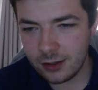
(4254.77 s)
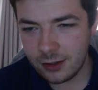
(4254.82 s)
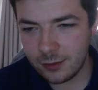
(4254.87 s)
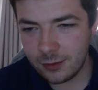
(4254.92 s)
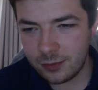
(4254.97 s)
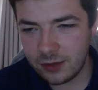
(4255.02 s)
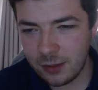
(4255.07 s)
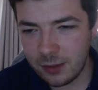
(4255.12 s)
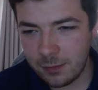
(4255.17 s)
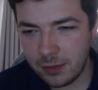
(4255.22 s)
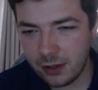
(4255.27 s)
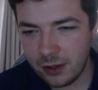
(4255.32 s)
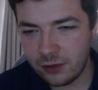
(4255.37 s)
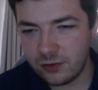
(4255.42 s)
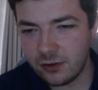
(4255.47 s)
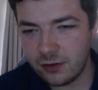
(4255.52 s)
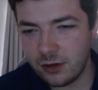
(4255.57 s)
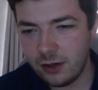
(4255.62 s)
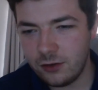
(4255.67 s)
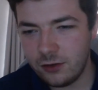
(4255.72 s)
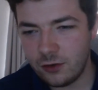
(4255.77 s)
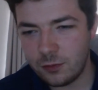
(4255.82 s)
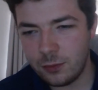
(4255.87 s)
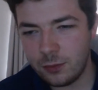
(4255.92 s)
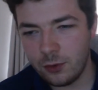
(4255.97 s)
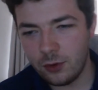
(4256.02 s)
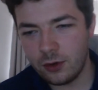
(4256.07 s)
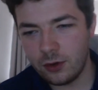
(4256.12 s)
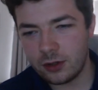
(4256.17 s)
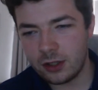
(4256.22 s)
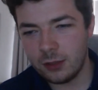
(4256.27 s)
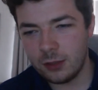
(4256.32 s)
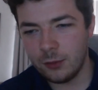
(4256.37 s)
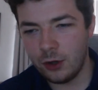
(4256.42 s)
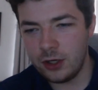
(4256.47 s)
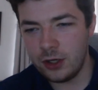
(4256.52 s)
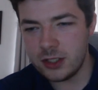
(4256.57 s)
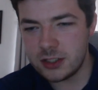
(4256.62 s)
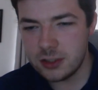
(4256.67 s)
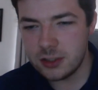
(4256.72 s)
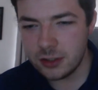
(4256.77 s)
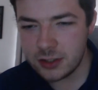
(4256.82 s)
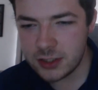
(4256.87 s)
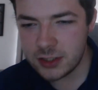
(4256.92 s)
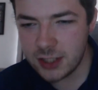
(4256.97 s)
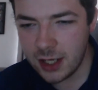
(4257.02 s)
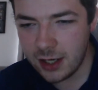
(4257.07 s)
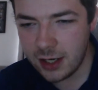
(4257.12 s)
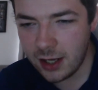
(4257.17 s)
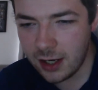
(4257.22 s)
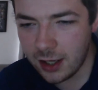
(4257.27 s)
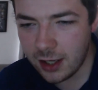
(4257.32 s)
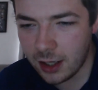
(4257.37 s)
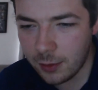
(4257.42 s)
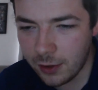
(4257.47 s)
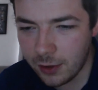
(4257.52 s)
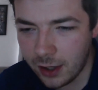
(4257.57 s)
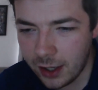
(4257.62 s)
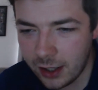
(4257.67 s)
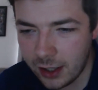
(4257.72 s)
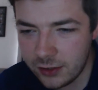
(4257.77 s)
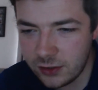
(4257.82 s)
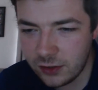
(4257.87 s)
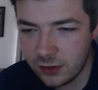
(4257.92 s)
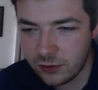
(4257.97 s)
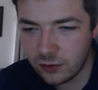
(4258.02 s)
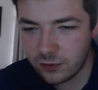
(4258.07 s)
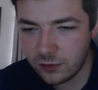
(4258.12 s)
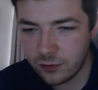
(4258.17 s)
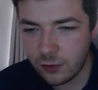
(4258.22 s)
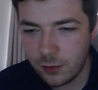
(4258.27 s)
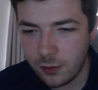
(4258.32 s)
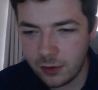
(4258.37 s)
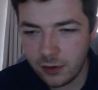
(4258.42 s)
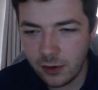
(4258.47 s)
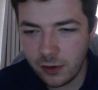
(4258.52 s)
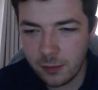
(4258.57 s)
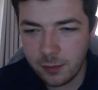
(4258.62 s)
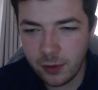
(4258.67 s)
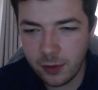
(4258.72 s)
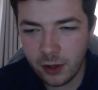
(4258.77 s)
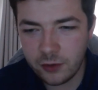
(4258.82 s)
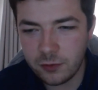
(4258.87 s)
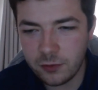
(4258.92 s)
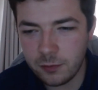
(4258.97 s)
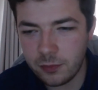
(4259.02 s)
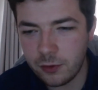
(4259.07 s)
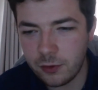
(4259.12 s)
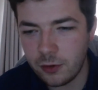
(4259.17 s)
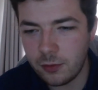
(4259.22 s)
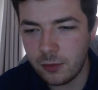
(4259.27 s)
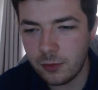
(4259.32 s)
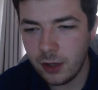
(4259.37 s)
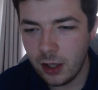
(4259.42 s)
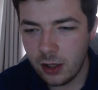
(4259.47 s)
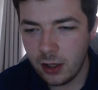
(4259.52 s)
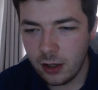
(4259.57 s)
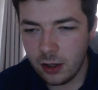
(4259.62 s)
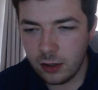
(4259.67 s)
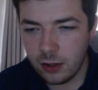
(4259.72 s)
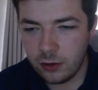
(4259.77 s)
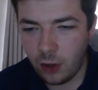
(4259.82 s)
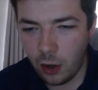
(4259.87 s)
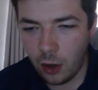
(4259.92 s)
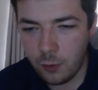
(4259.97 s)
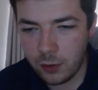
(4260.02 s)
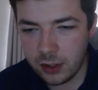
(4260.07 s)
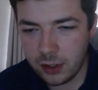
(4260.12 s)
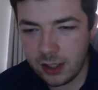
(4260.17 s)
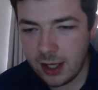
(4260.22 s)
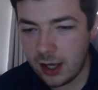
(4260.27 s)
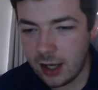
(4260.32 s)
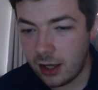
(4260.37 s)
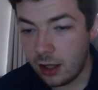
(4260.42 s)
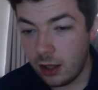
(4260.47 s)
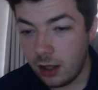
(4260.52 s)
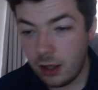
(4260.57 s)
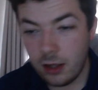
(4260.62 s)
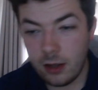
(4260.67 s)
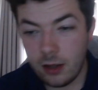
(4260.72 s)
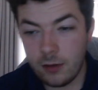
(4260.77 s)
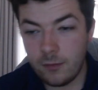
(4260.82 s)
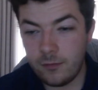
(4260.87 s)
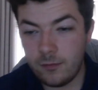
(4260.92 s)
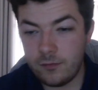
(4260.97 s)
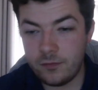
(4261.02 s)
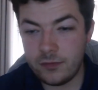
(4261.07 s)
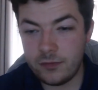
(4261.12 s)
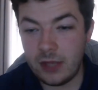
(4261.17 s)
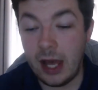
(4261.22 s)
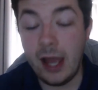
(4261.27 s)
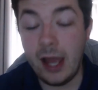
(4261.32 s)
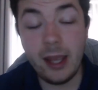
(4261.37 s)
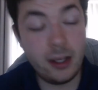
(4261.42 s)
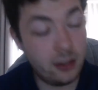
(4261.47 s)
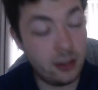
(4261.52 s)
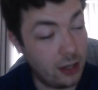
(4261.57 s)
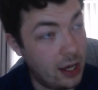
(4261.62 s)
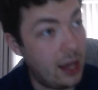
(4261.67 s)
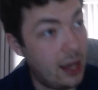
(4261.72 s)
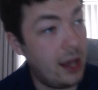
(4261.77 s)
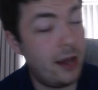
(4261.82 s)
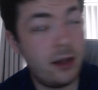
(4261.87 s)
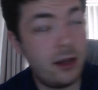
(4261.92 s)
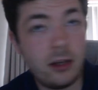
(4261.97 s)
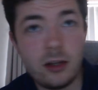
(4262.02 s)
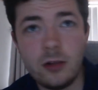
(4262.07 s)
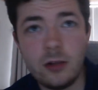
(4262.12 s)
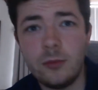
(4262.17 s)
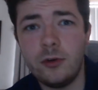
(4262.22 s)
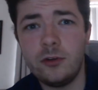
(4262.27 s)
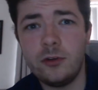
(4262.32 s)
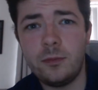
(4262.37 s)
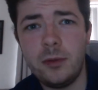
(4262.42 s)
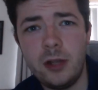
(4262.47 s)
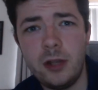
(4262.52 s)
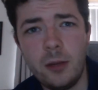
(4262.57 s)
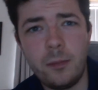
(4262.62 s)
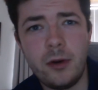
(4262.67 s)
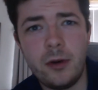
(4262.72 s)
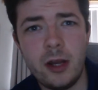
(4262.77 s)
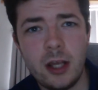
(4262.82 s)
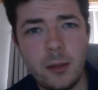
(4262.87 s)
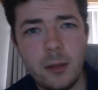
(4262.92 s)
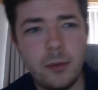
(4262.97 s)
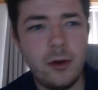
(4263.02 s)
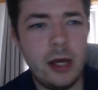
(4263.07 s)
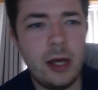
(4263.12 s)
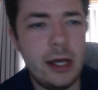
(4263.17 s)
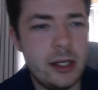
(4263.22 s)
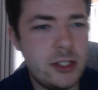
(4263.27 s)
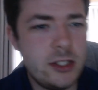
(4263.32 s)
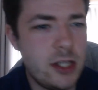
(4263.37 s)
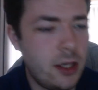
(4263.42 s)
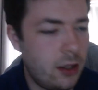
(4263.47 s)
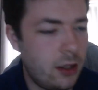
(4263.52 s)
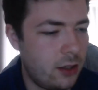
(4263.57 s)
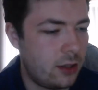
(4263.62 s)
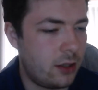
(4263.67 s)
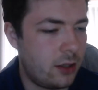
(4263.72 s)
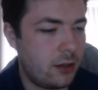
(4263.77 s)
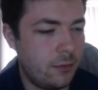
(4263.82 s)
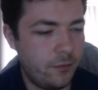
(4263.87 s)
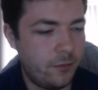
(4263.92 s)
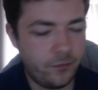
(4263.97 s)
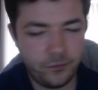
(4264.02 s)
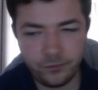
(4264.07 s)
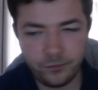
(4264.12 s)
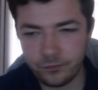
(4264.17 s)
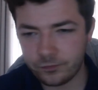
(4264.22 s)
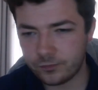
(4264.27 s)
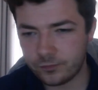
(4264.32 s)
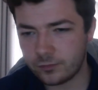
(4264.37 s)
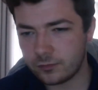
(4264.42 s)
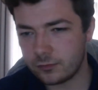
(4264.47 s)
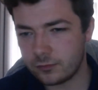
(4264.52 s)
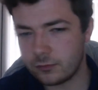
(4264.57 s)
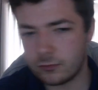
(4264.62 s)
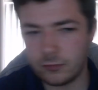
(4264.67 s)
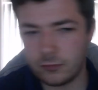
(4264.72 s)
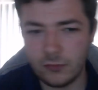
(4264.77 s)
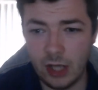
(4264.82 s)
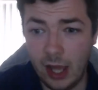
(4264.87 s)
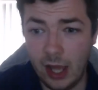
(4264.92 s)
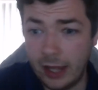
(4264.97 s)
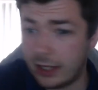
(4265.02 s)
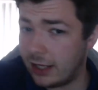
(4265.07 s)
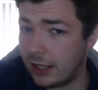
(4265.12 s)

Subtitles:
Same pitch for the Rangers board. Clement has not said anything about Hadji. He's just threw him under the bus and put him down. But yeah, I think Clement's being a prick about Hadji. I think he